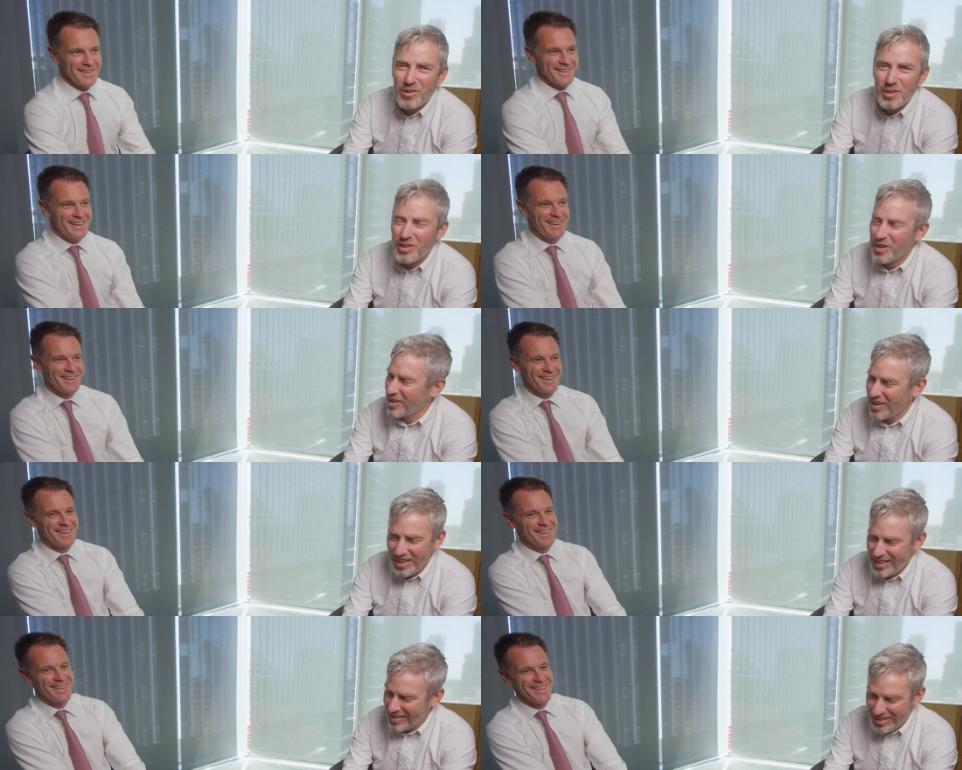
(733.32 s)
Speaker 1: Chris. I, I,
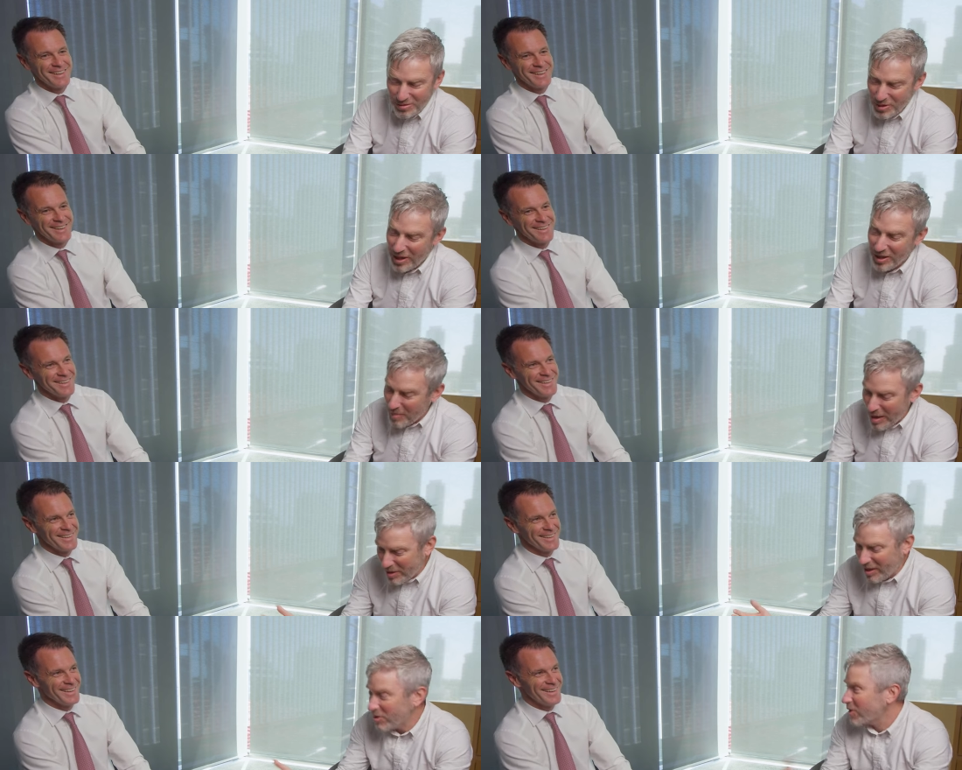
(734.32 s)
well,
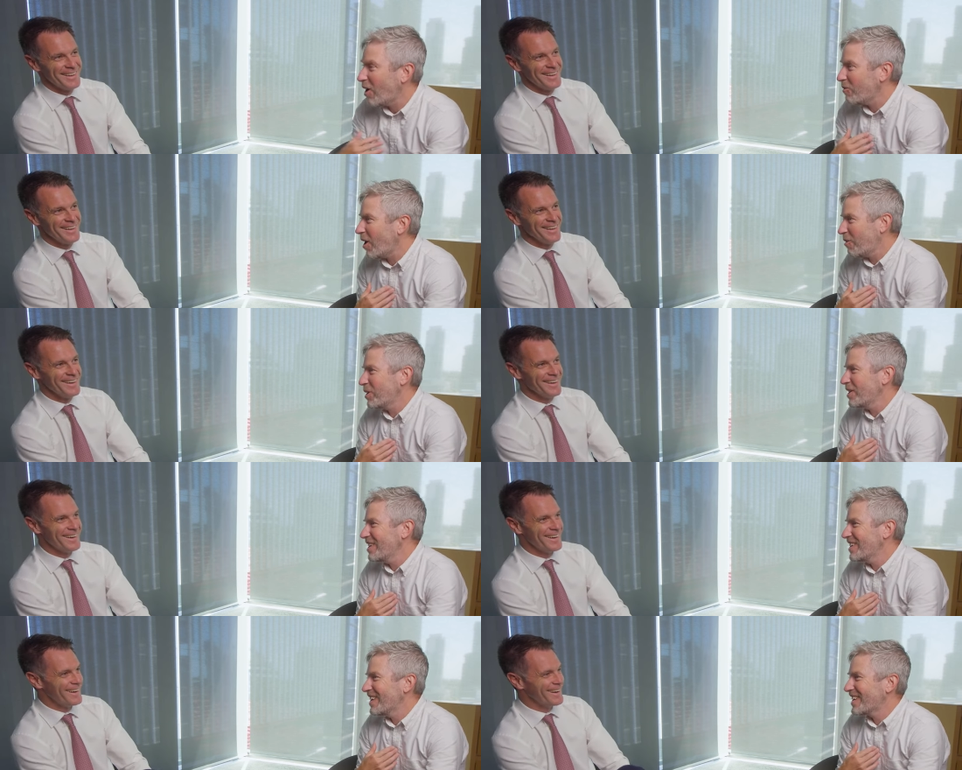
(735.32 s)
maybe that. Look, I'll, I
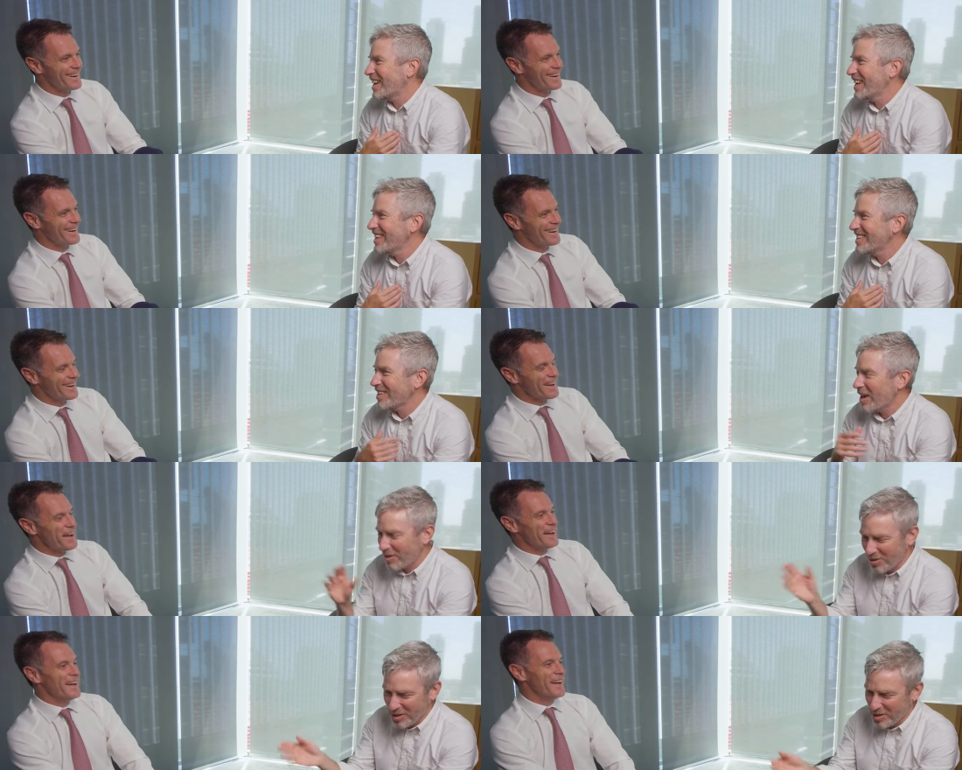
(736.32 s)
will. Okay, I'll
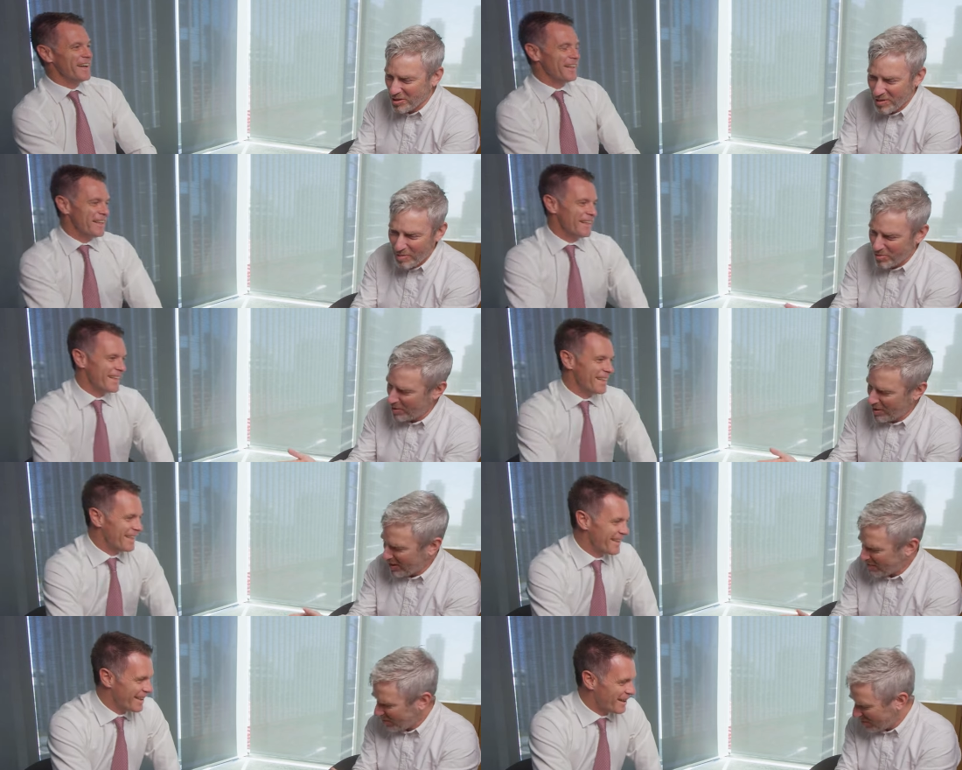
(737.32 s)
look in the scrapbook and I'll
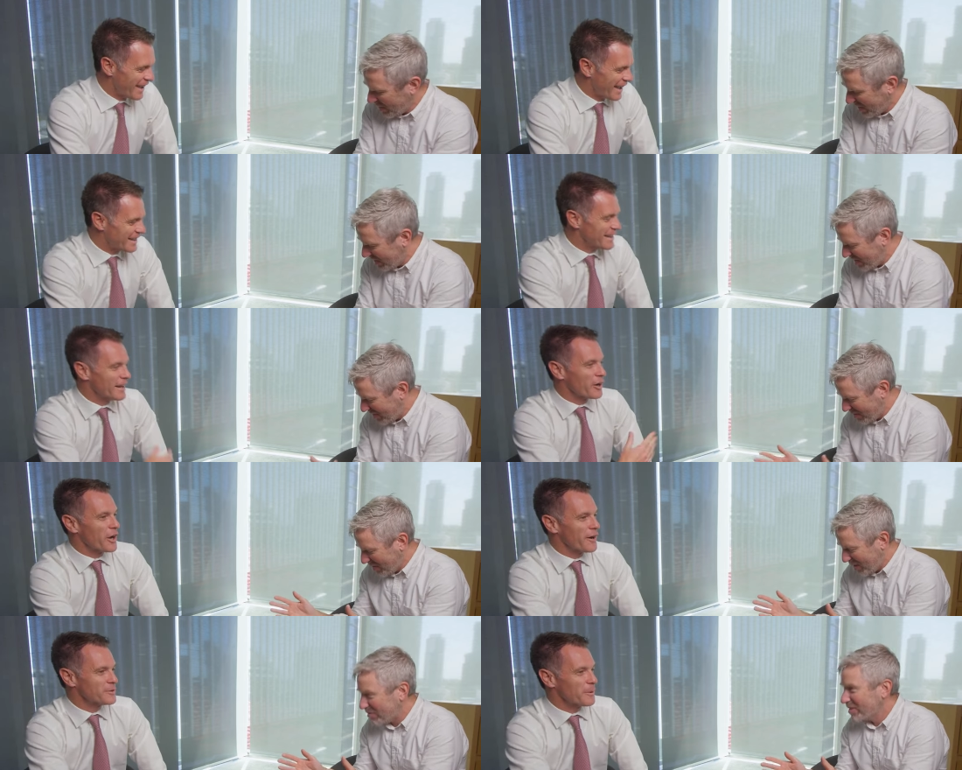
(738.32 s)
have a look back. Yeah, they're not
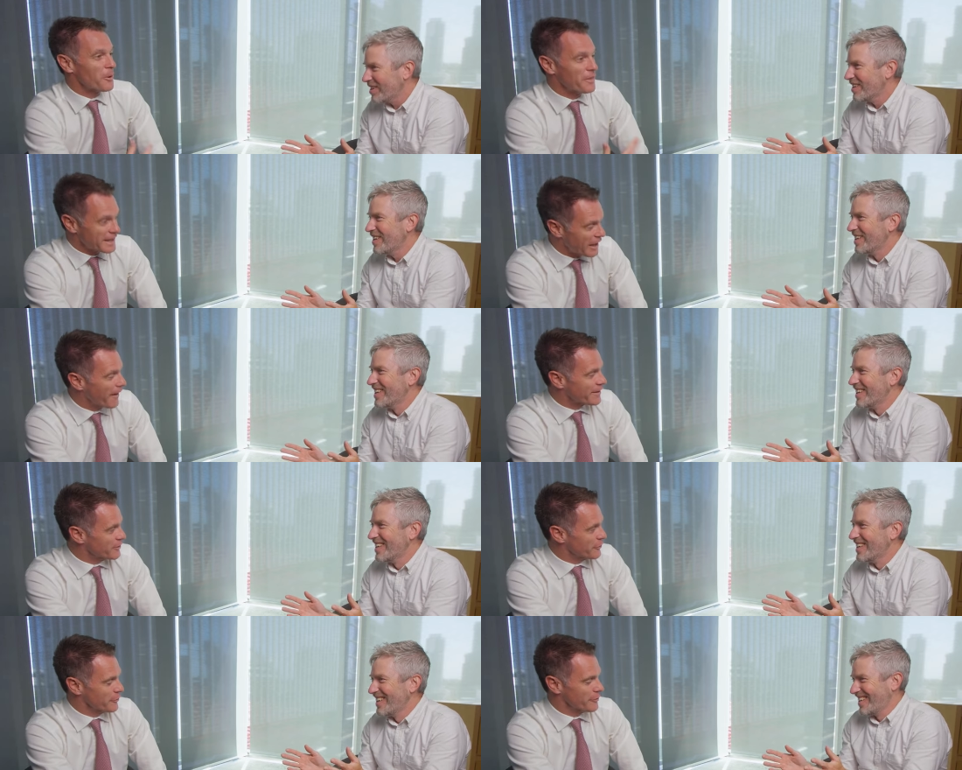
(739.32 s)
Speaker 2: going to be. What they're going to
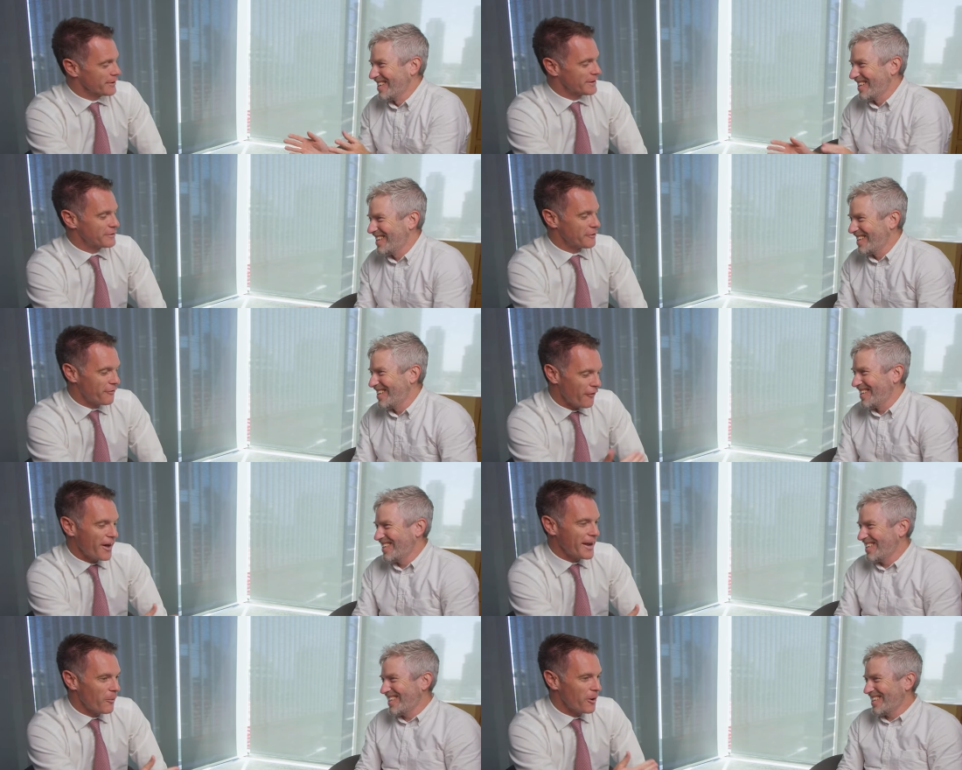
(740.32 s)
do is to
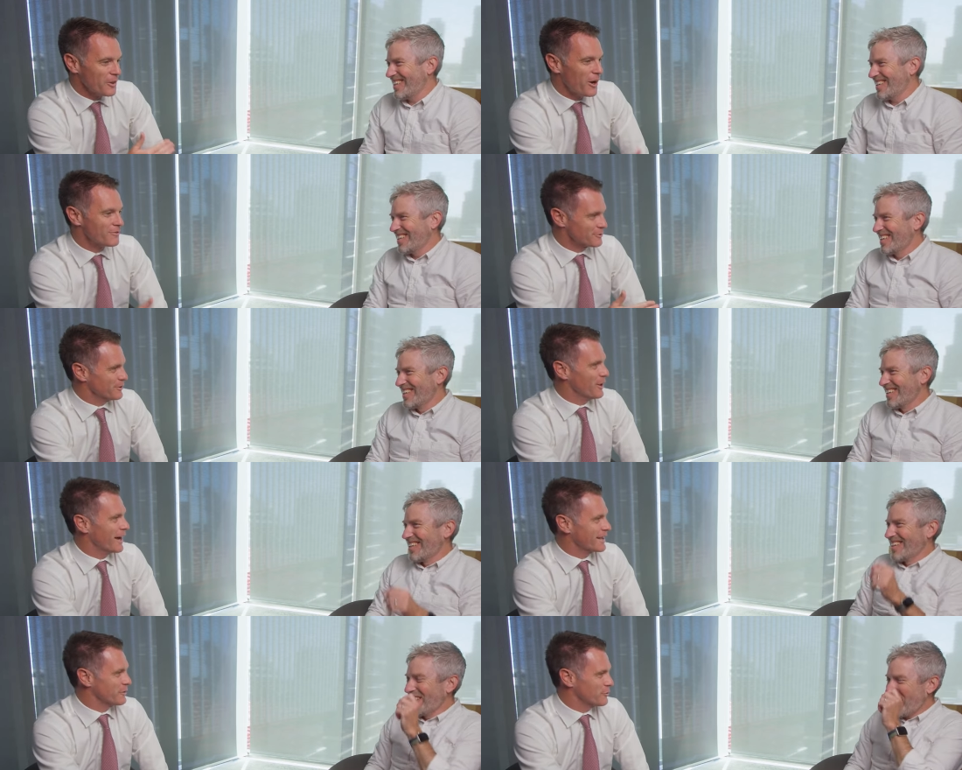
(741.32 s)
find out what life was
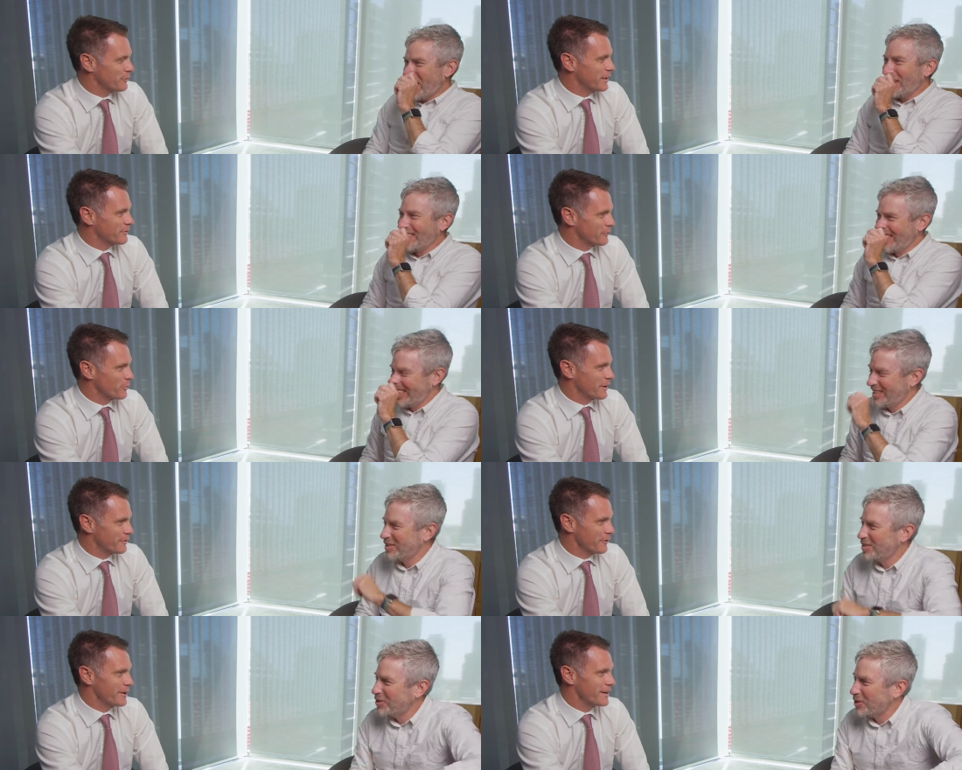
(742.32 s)
like in yeah,
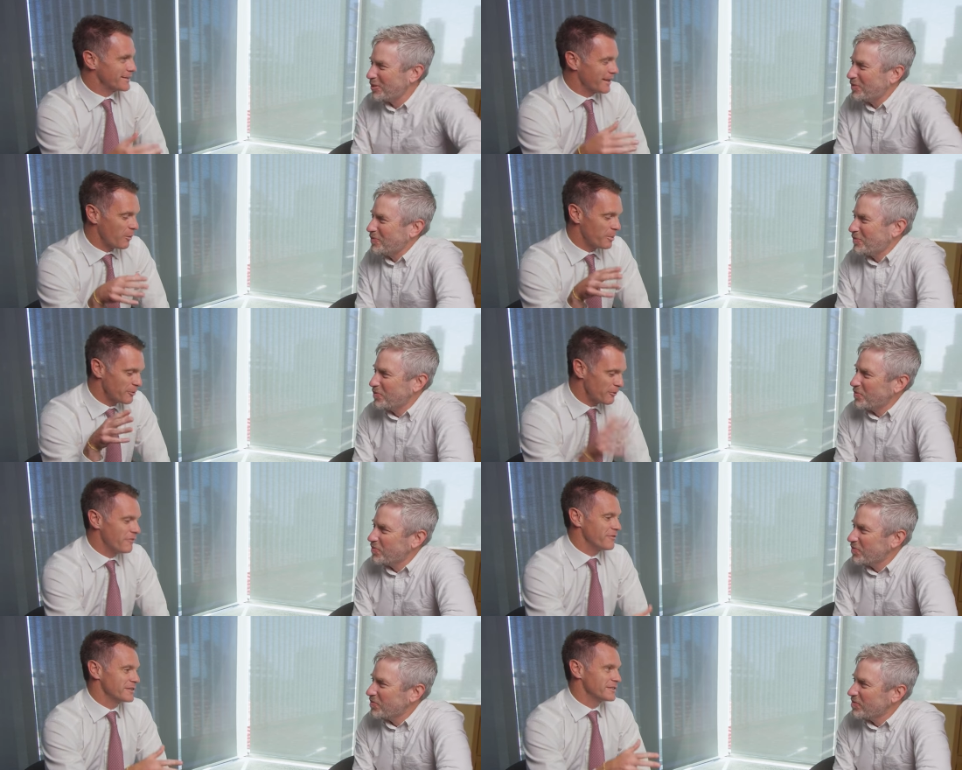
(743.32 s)
2023. Sure. They'll be
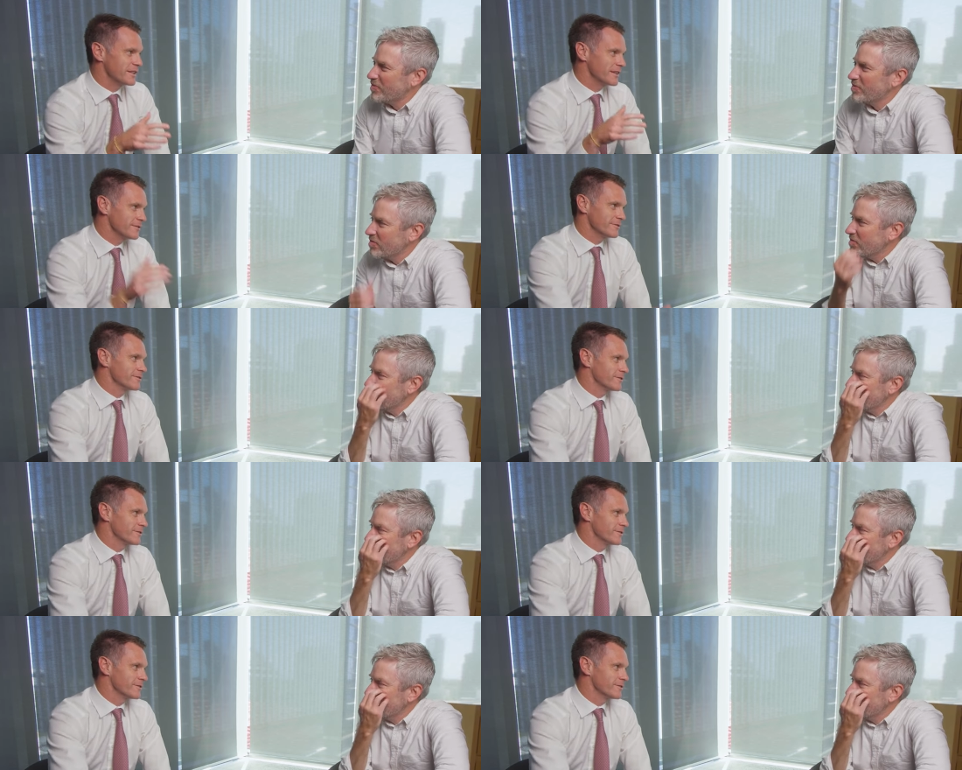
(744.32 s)
referencing